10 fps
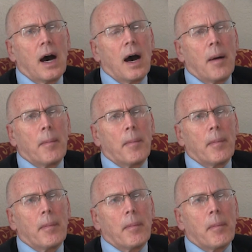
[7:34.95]

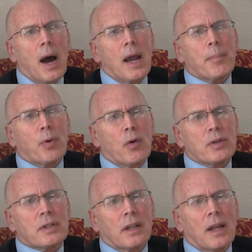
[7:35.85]
My
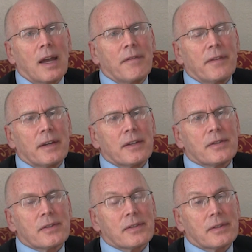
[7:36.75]
approach to life
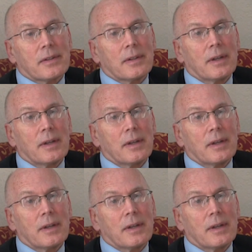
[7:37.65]
is,